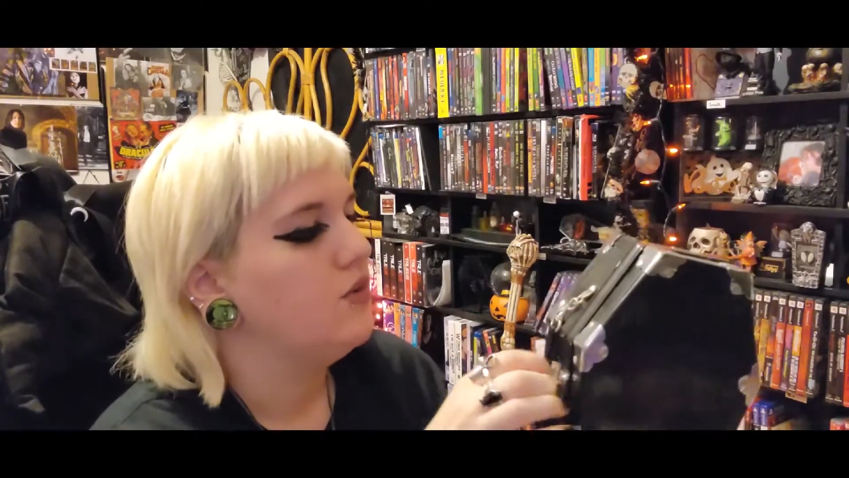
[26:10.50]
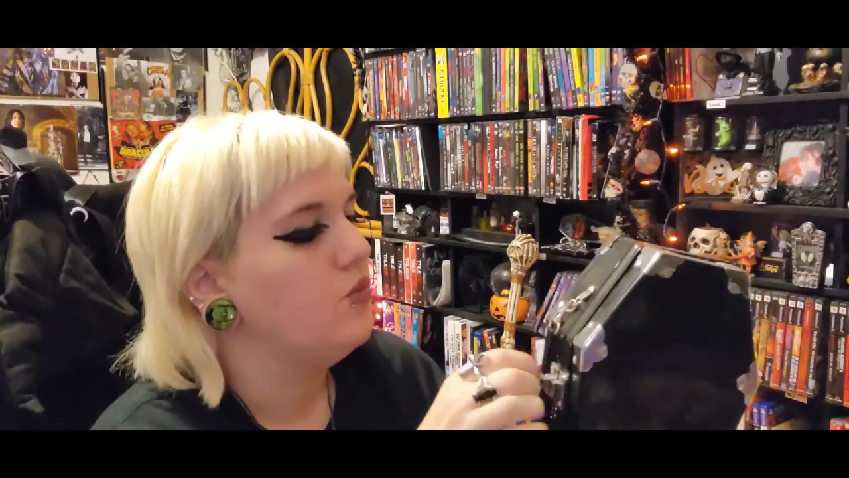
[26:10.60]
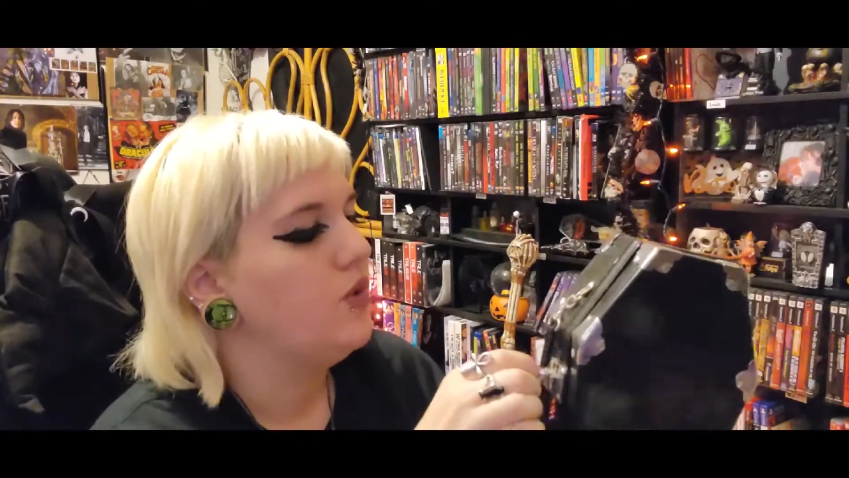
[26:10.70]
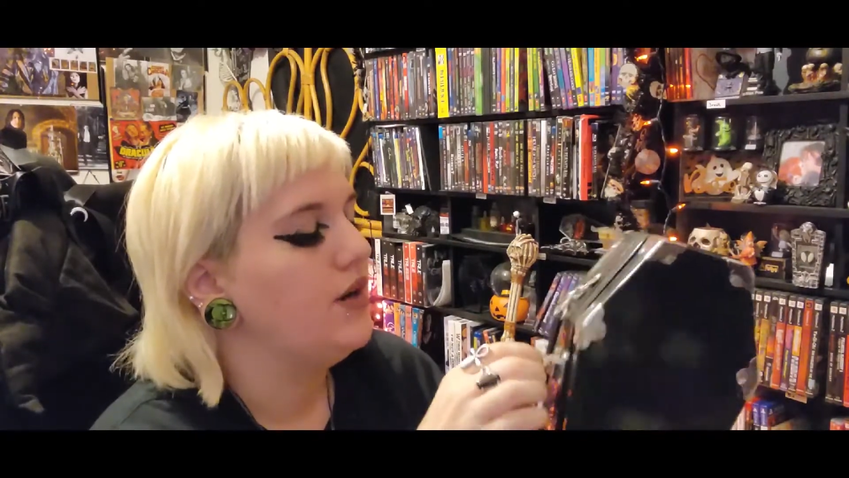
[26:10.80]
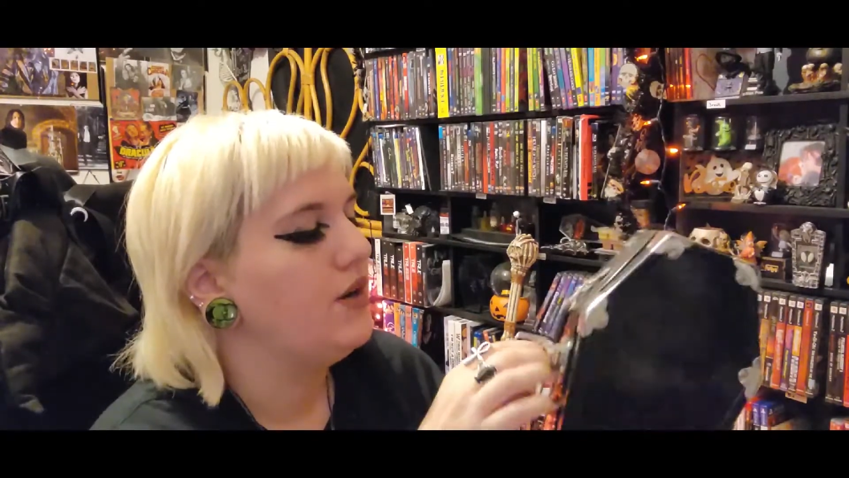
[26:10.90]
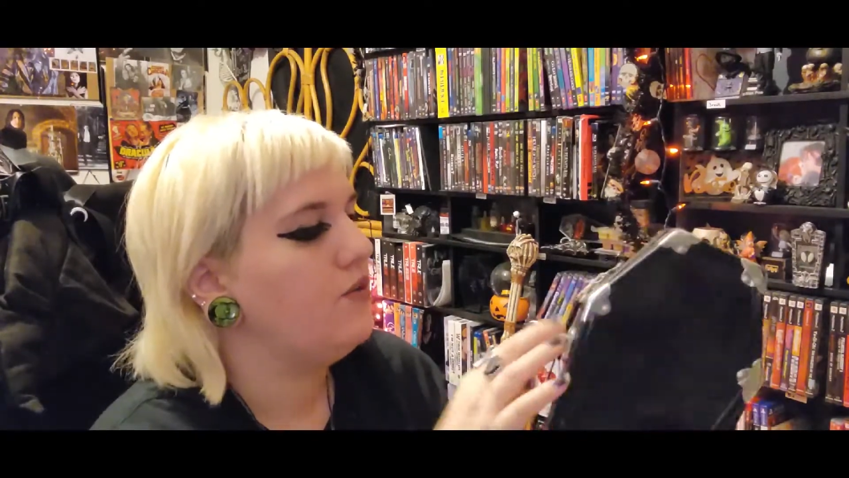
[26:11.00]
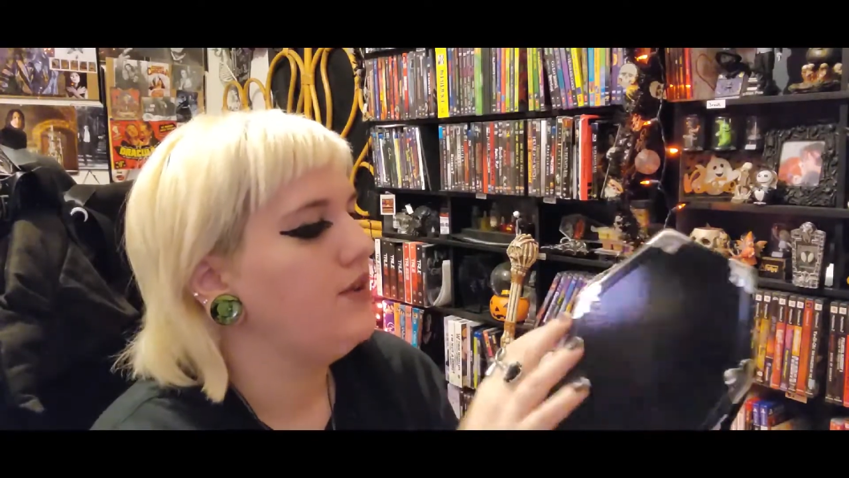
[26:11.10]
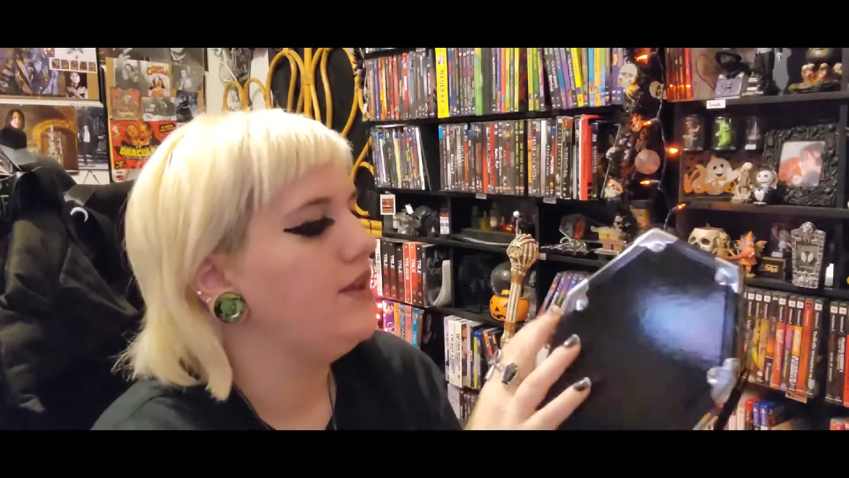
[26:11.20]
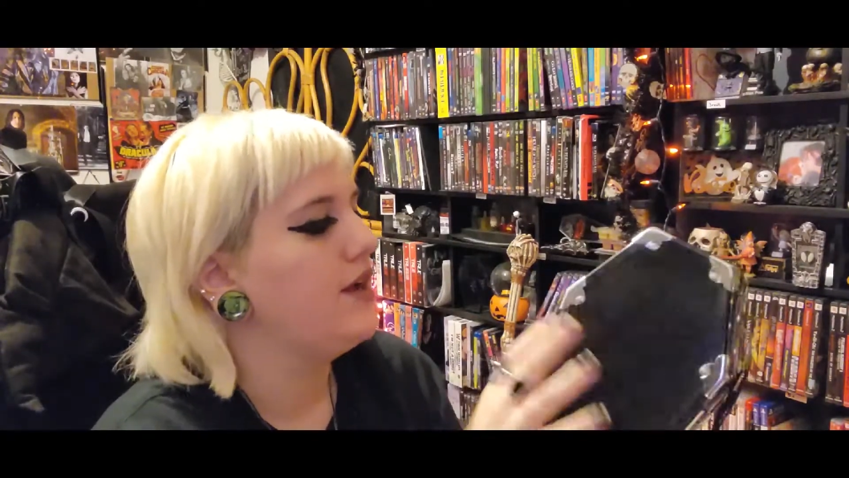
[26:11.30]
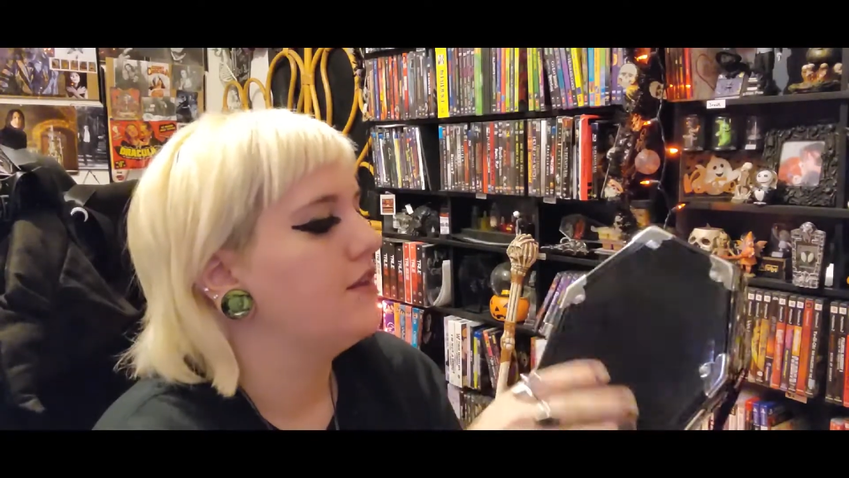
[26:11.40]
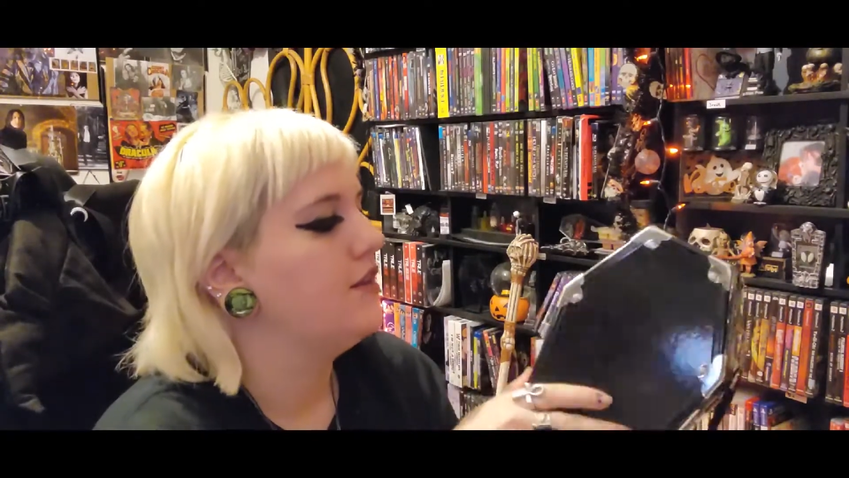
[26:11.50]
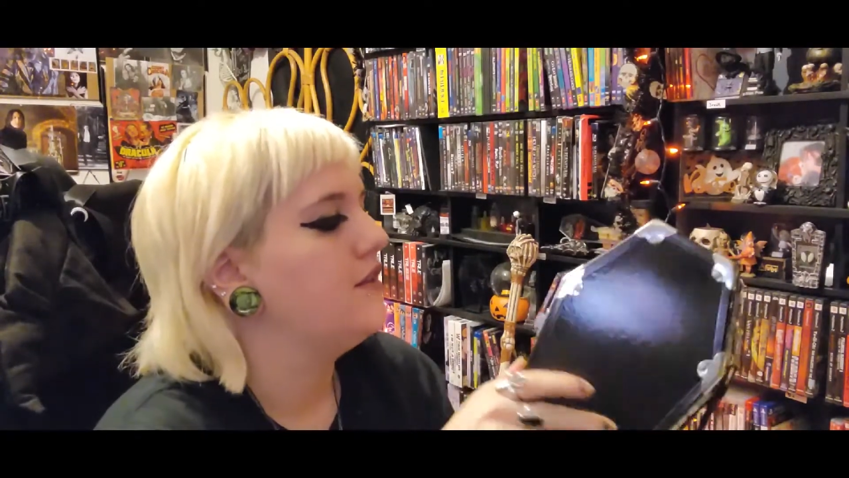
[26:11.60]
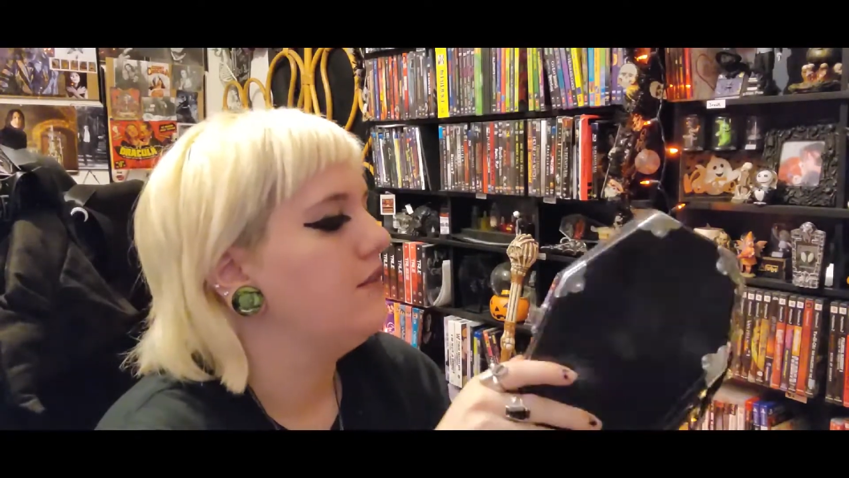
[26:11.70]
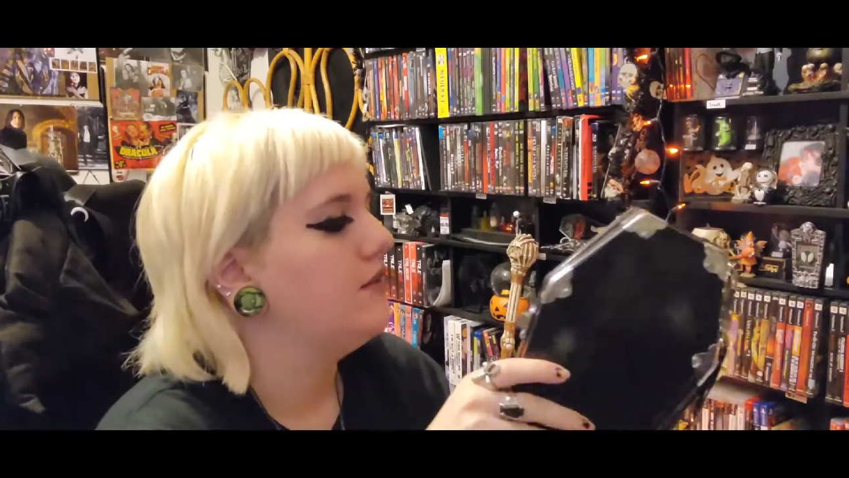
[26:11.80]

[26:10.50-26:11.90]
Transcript: what it was exactly